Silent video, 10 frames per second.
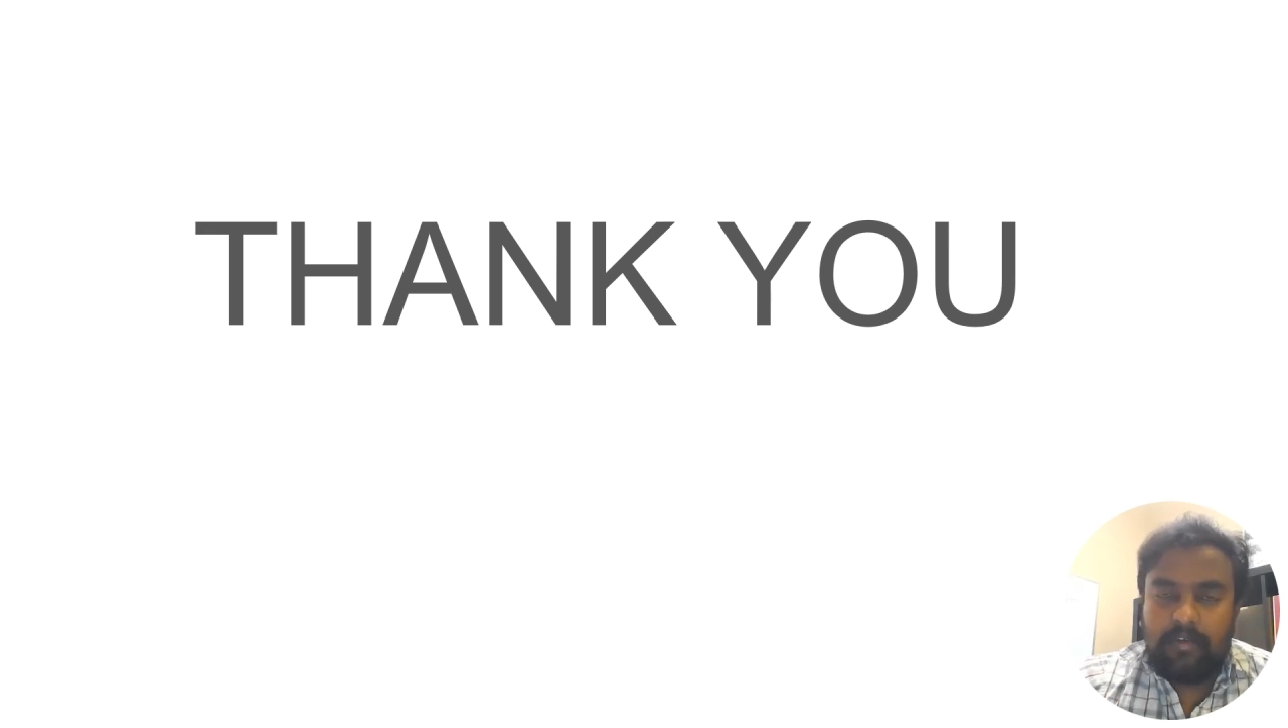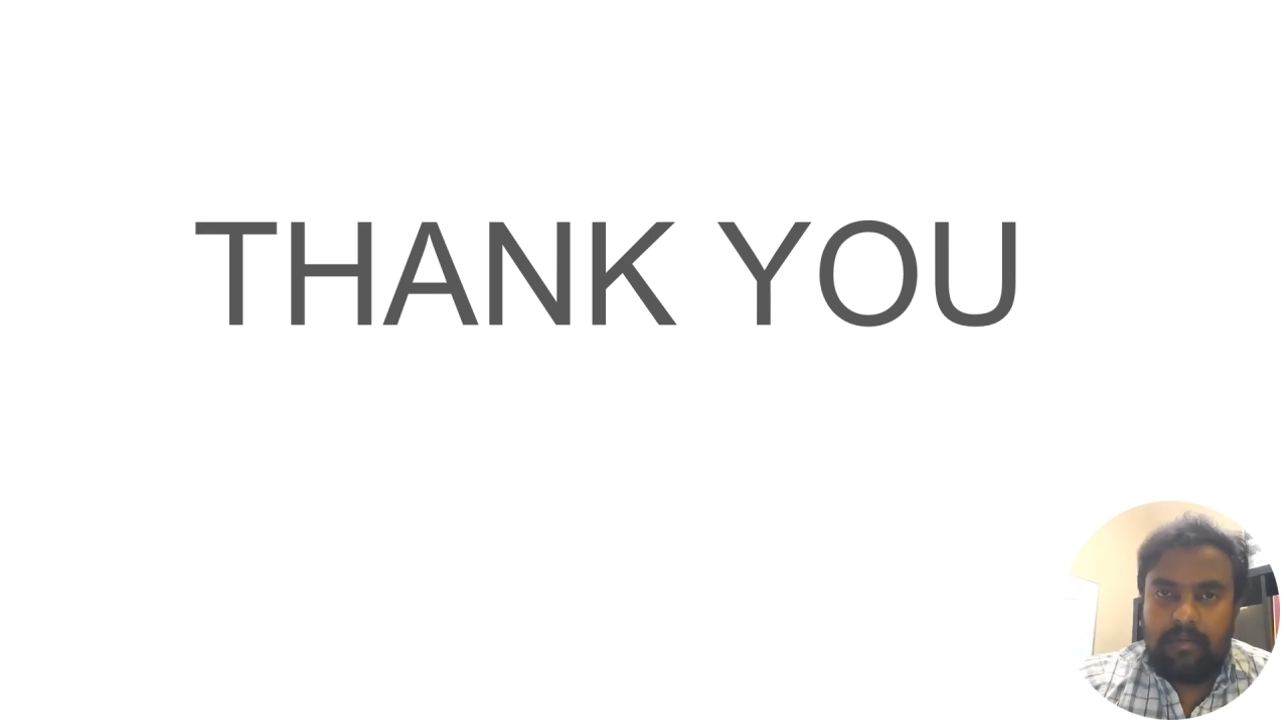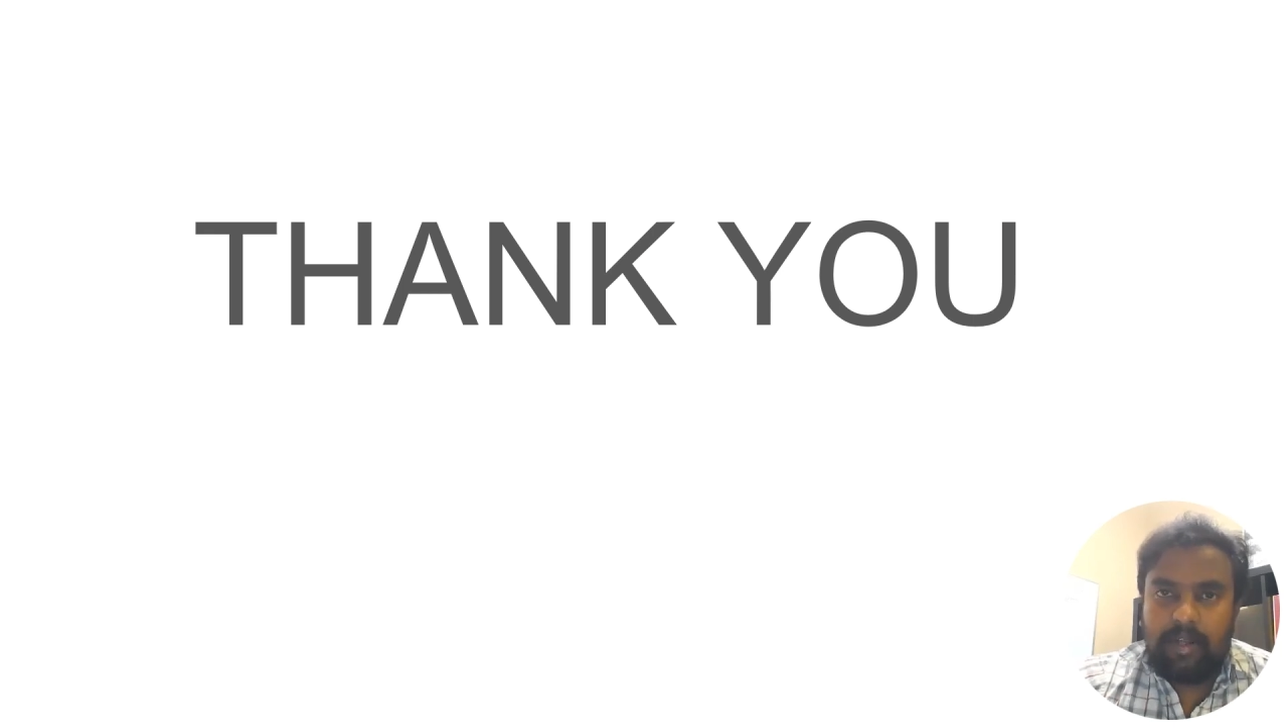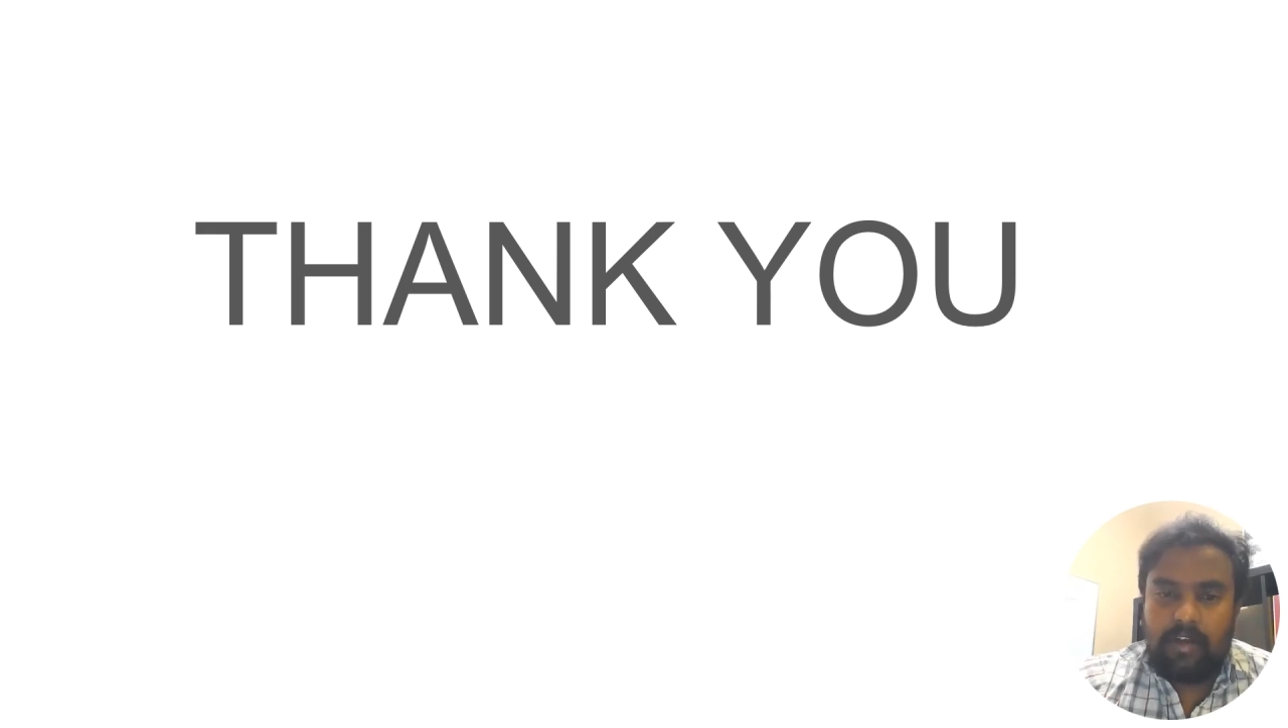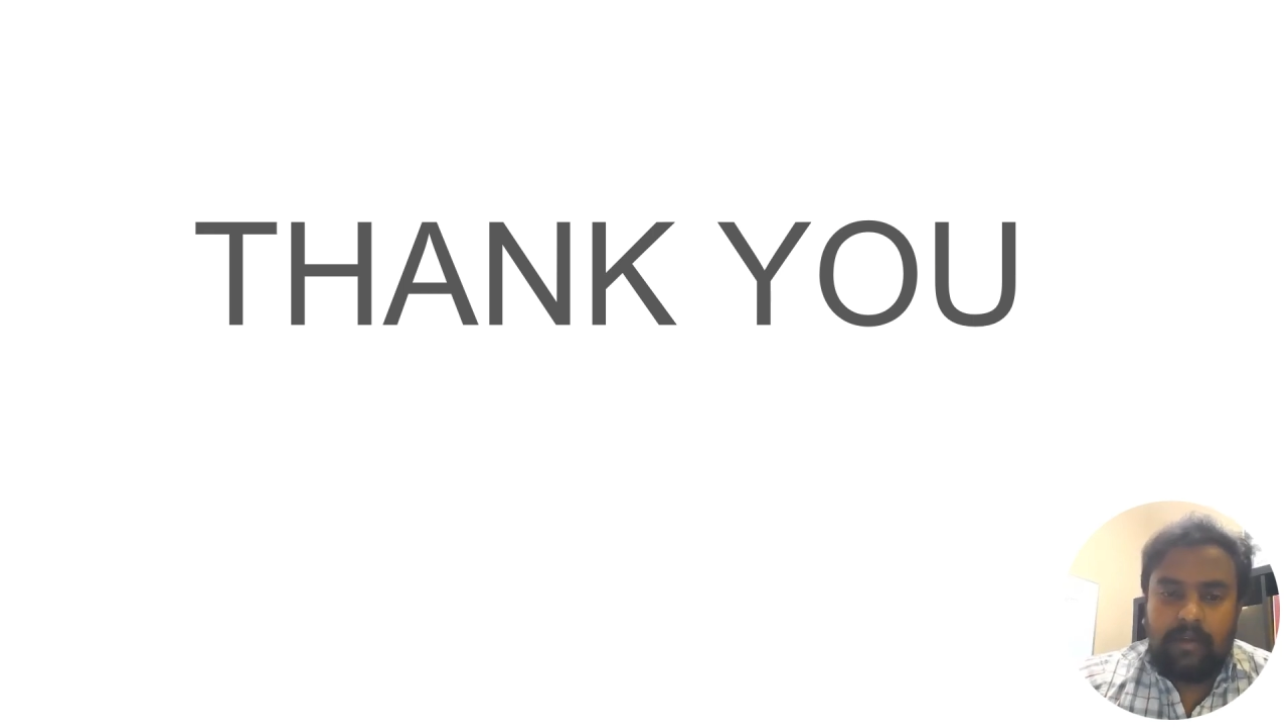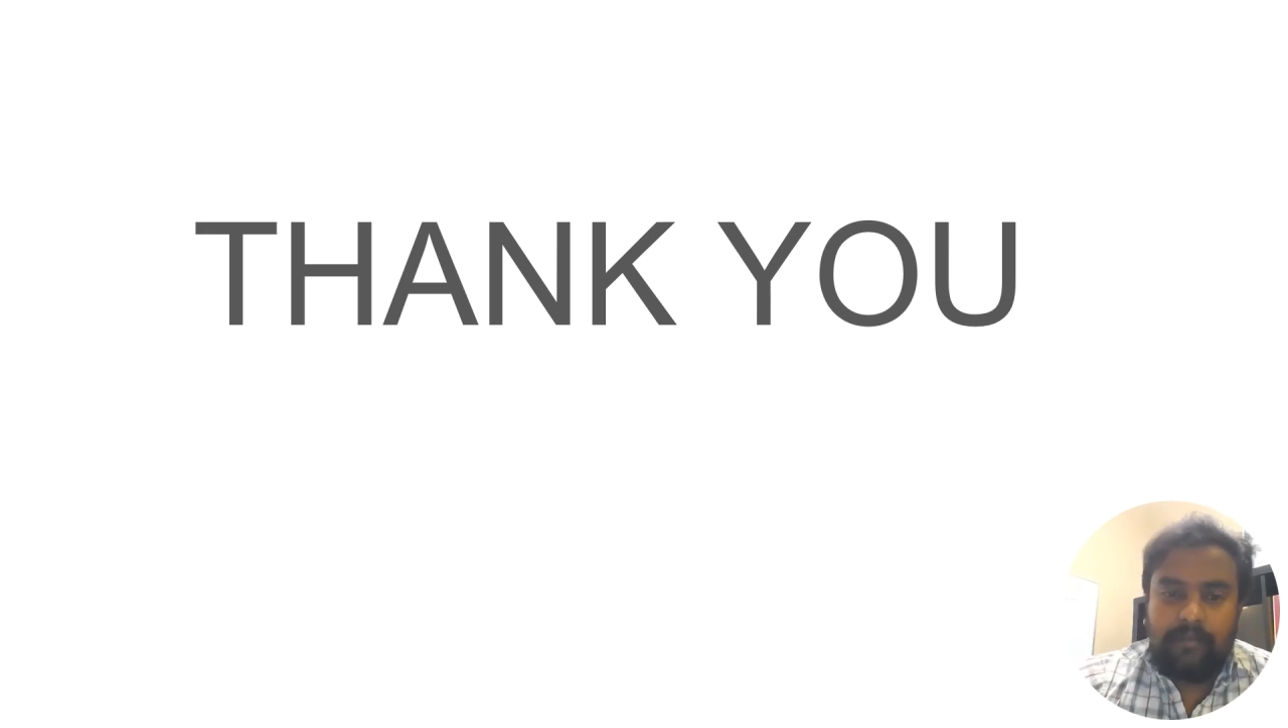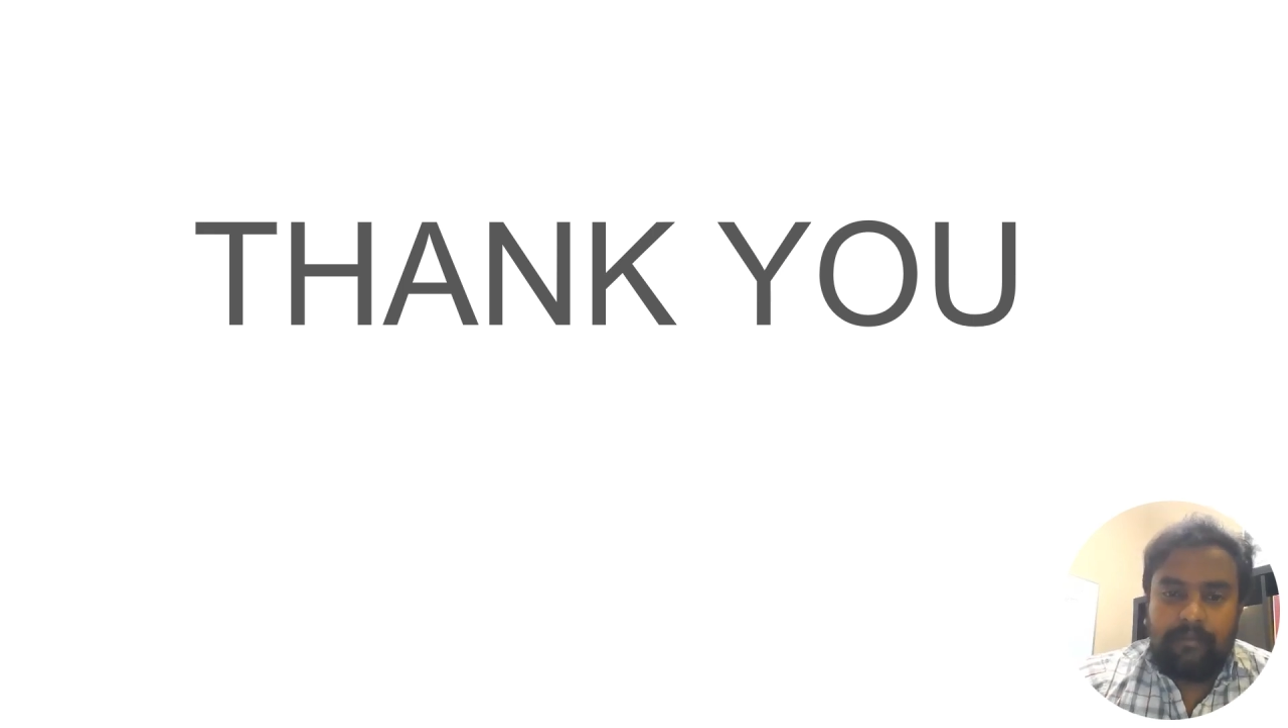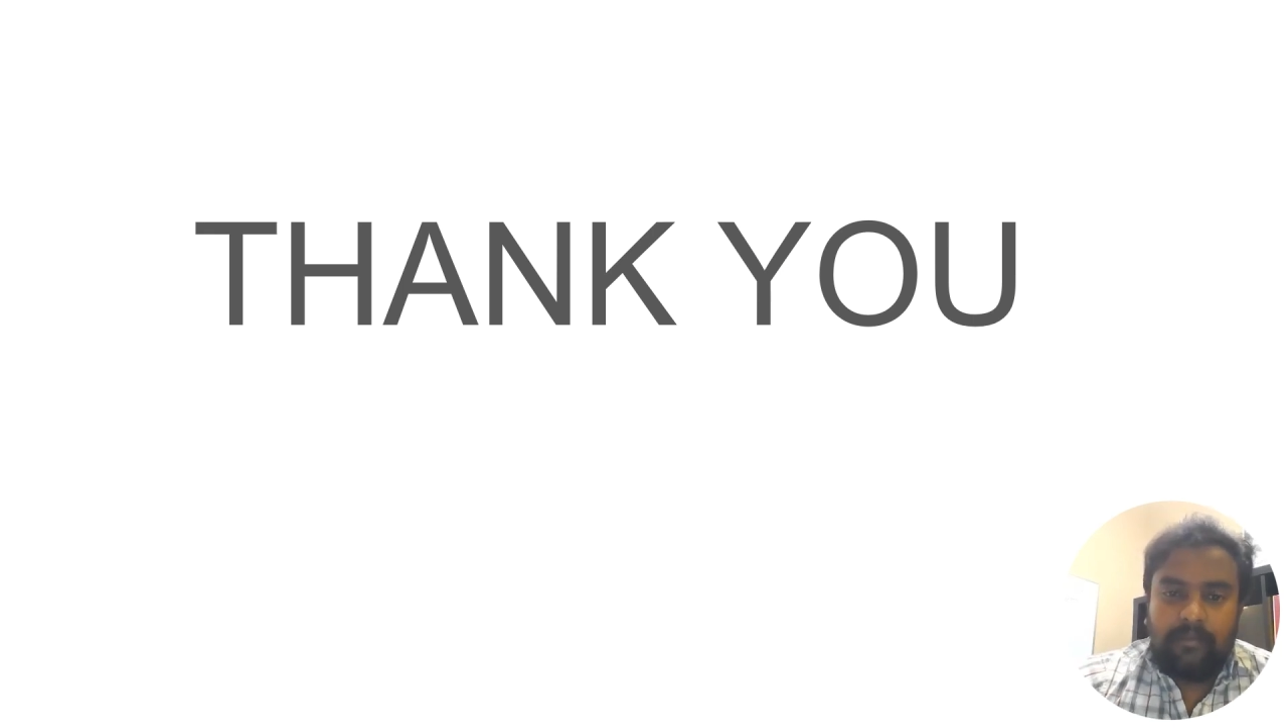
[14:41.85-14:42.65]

you him a lot.